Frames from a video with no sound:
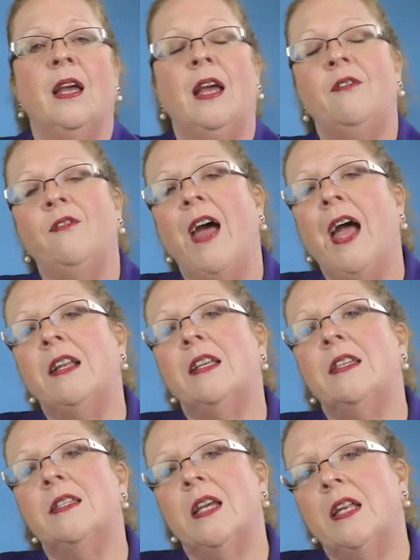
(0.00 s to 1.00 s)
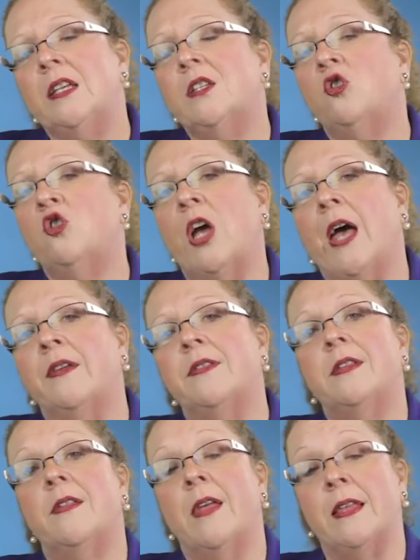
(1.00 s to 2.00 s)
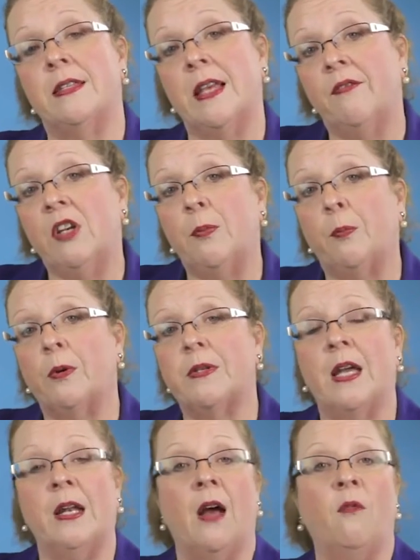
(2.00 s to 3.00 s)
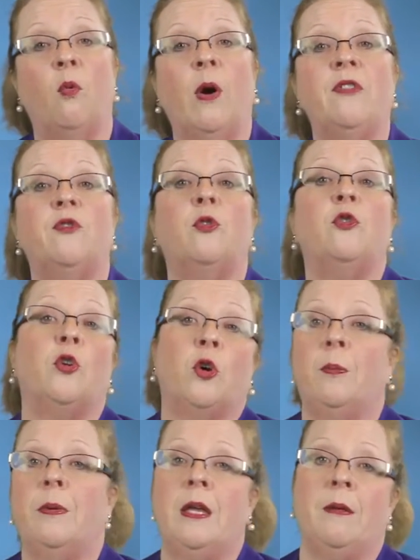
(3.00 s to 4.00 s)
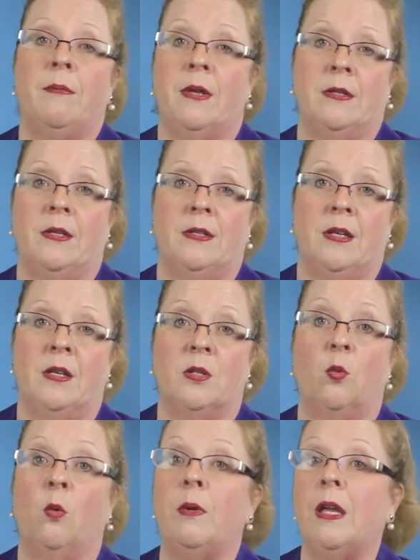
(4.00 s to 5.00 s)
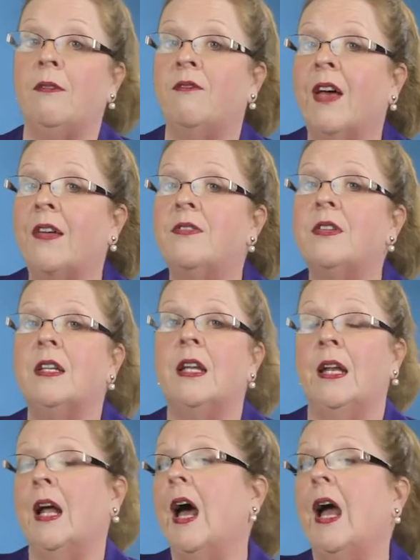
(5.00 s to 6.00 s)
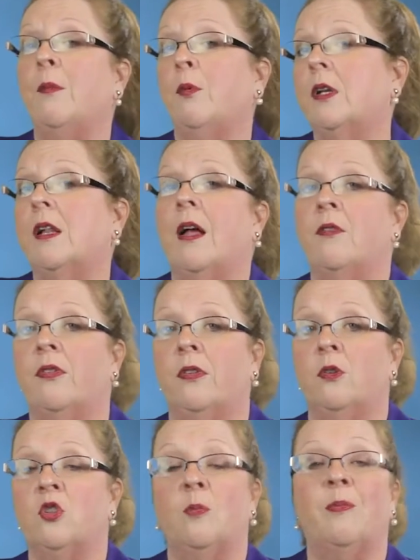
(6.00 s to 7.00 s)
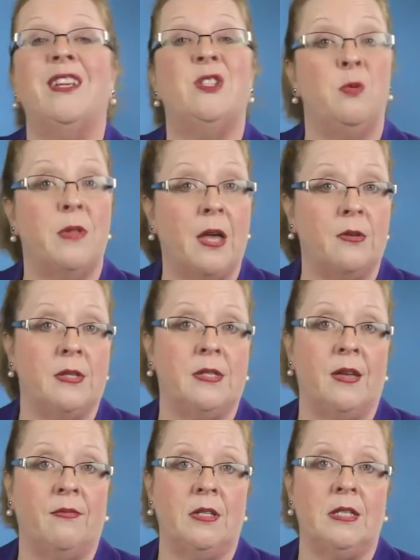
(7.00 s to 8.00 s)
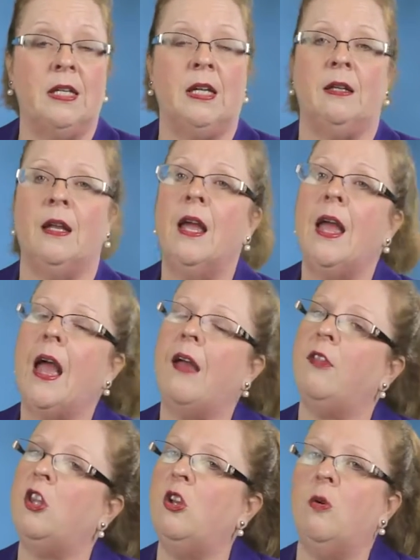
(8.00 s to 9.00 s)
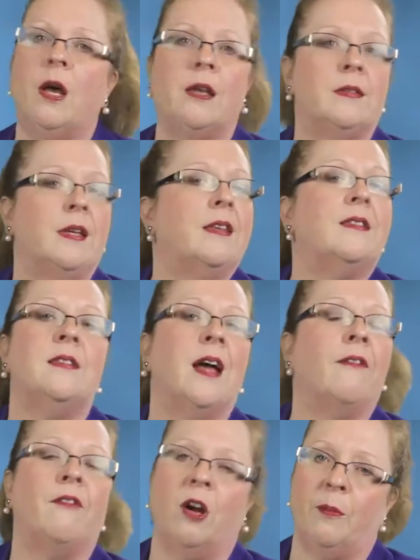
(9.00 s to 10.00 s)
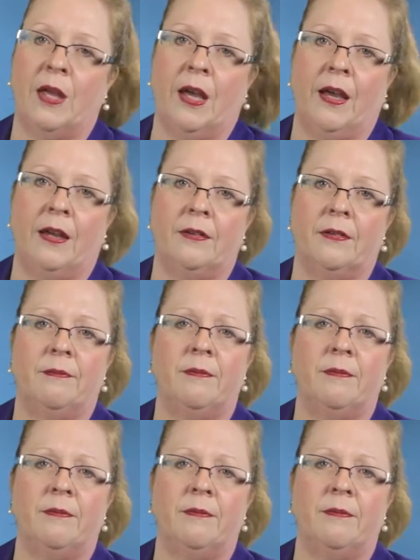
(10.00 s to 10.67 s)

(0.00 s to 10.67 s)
In fact, studies suggest that 70% of Western European businesses will be invested in a hybrid cloud solution by 2017, and the US is not far behind.